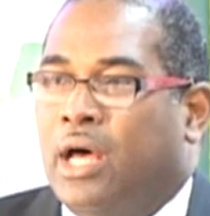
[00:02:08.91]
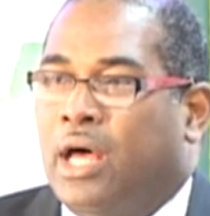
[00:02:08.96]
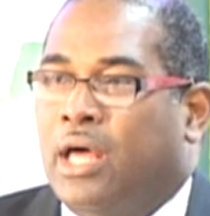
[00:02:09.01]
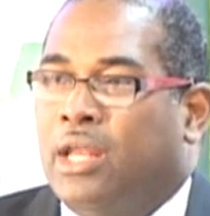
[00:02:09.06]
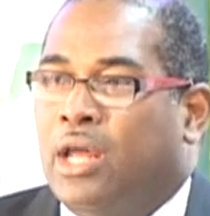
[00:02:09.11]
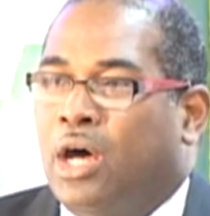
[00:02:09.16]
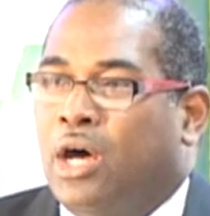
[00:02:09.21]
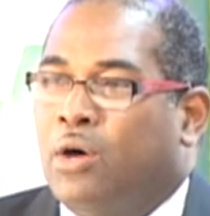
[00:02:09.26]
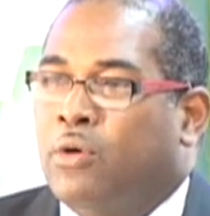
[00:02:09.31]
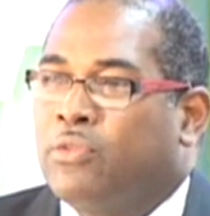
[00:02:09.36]

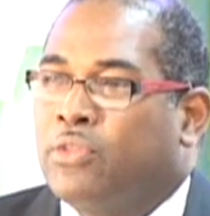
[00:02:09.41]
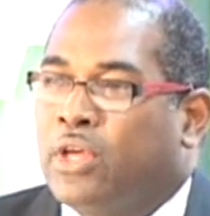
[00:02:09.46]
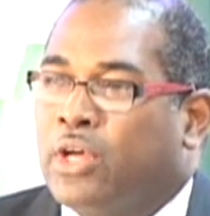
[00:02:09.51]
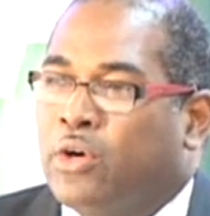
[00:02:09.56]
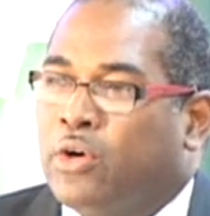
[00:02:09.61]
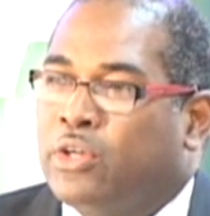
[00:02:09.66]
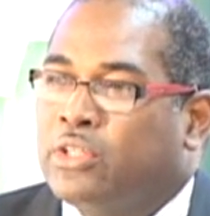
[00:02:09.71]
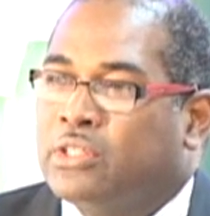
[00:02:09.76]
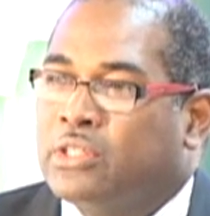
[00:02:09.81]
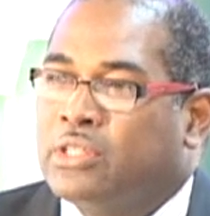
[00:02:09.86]
on how
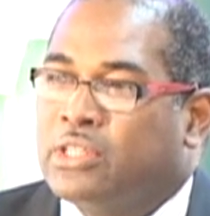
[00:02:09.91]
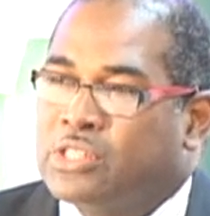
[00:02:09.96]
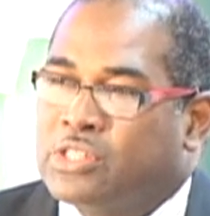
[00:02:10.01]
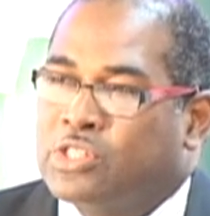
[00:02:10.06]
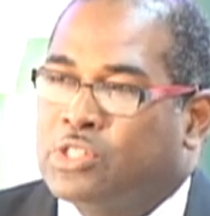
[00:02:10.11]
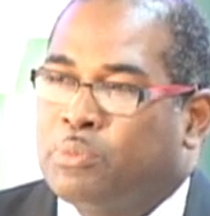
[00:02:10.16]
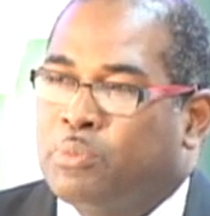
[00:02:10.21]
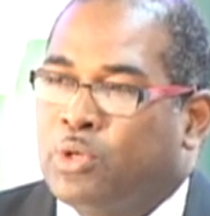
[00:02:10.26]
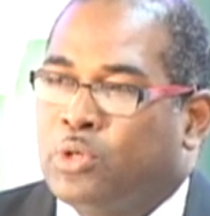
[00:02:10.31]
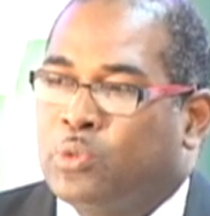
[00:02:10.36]
they're going to
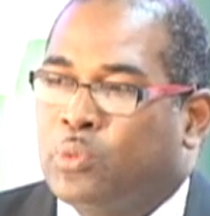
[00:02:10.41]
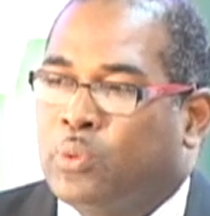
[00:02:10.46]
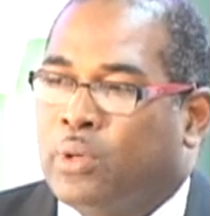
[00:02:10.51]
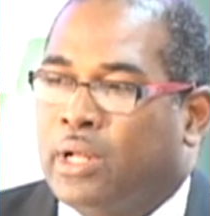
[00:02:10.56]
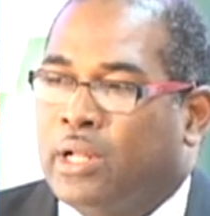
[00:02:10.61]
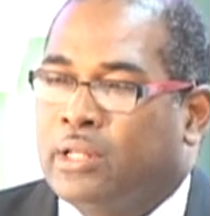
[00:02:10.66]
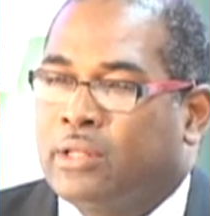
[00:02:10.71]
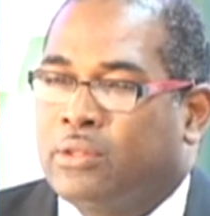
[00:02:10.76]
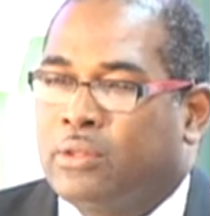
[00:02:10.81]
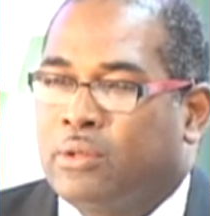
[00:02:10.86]
distribute
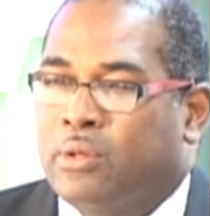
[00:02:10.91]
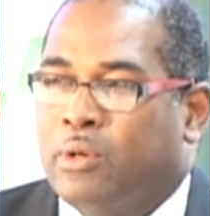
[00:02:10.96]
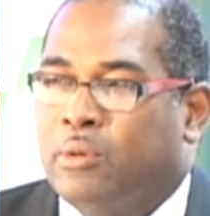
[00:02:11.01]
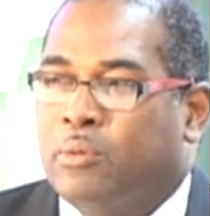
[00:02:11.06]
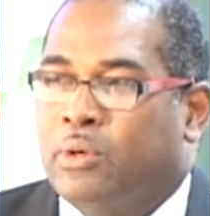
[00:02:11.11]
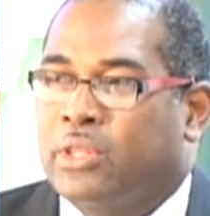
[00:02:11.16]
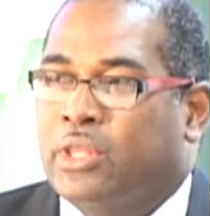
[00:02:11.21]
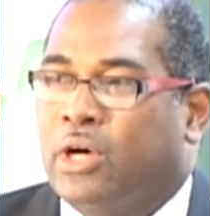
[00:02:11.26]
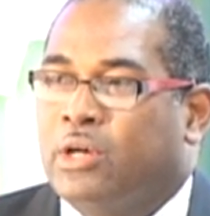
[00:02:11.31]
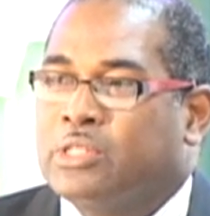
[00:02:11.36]
wealth
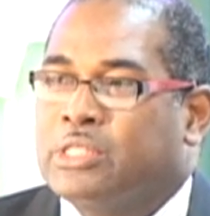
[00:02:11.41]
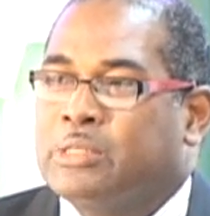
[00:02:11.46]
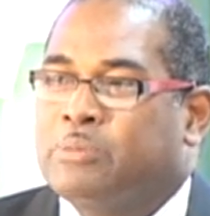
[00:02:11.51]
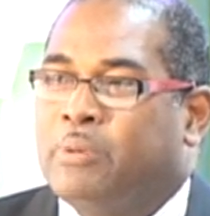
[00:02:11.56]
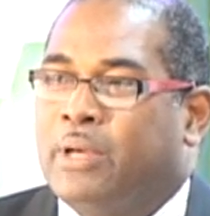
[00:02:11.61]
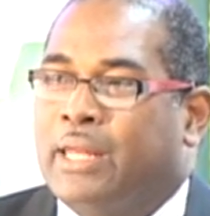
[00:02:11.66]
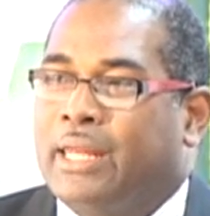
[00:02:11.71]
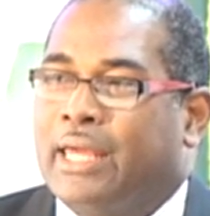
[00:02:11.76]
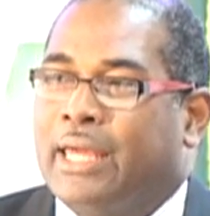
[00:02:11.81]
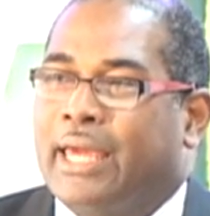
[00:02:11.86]
without
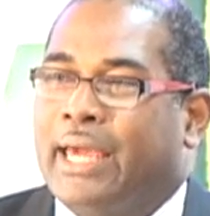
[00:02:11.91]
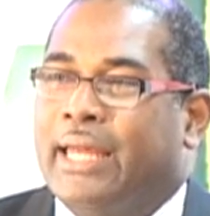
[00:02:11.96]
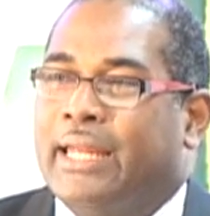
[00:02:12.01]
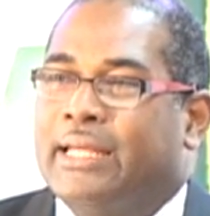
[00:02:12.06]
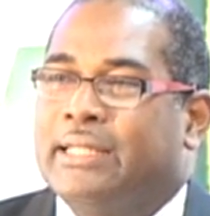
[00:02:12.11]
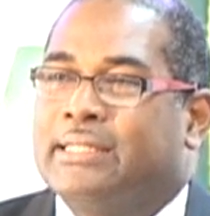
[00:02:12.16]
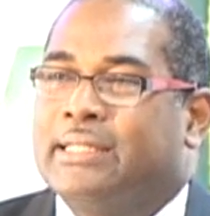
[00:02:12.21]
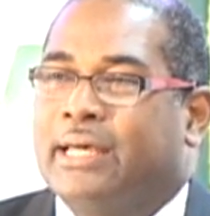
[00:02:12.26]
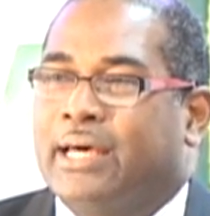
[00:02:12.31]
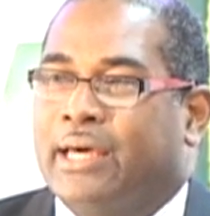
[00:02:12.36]
spending
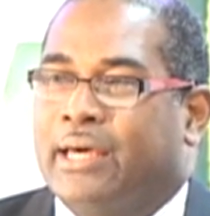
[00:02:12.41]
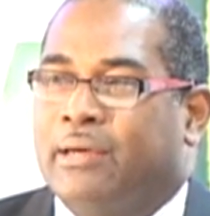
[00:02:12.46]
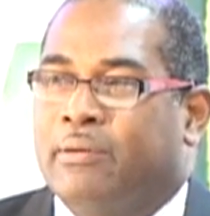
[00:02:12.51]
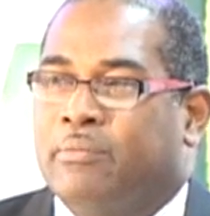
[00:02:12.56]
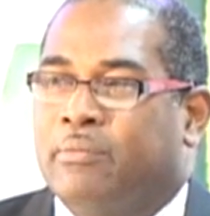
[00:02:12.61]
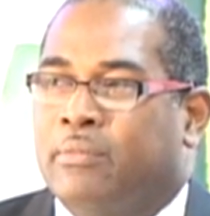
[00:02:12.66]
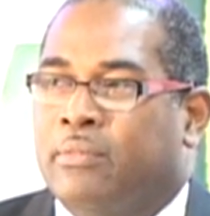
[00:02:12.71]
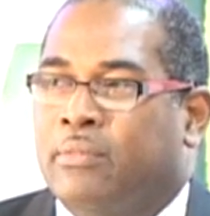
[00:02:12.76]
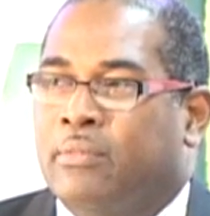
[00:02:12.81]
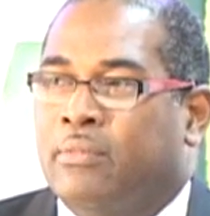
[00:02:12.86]
any
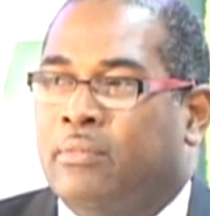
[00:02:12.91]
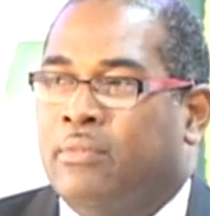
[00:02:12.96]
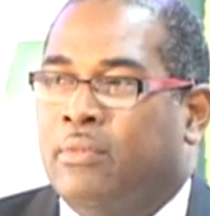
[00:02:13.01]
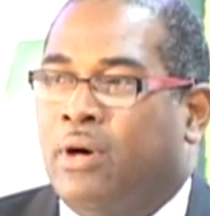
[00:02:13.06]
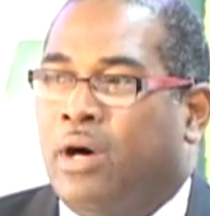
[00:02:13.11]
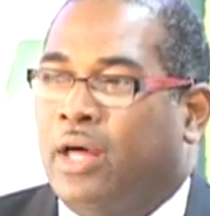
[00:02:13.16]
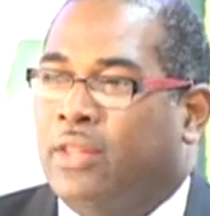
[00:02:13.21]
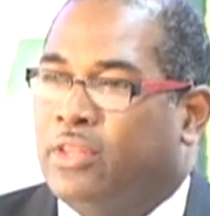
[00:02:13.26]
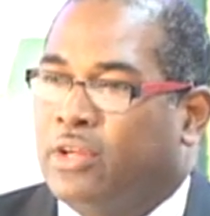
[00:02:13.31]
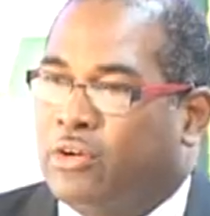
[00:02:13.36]
time
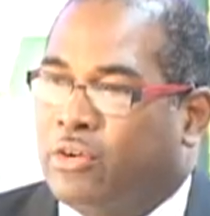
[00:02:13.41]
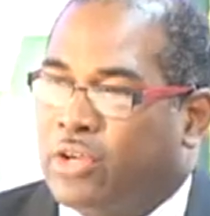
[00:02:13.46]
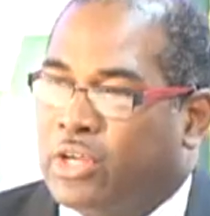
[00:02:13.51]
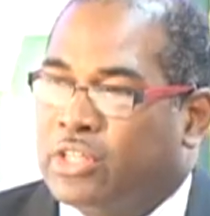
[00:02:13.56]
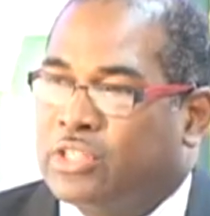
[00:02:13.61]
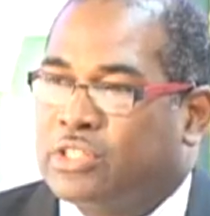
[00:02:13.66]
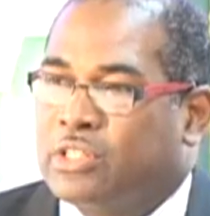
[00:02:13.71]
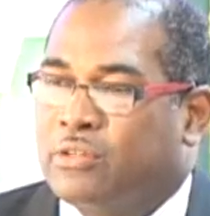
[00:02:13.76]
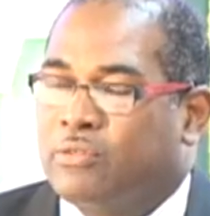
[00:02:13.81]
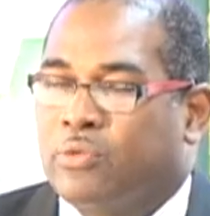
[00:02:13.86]
on the
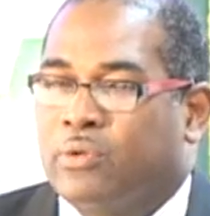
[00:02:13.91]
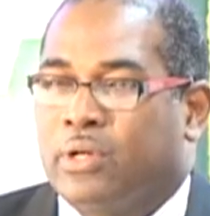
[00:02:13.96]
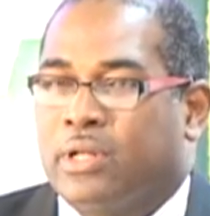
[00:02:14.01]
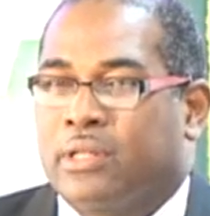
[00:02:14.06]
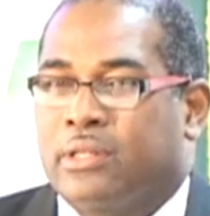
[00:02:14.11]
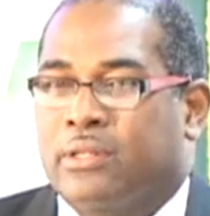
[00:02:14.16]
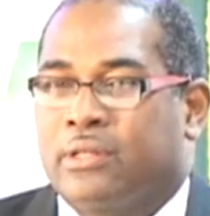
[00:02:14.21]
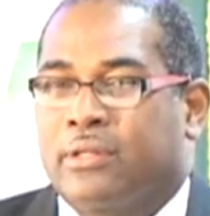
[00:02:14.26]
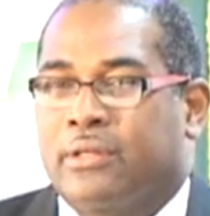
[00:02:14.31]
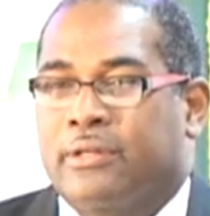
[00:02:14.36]
creation of
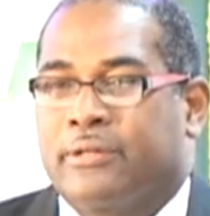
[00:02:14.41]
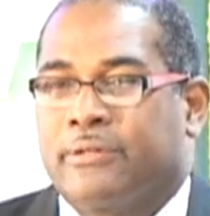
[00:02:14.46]
wealth.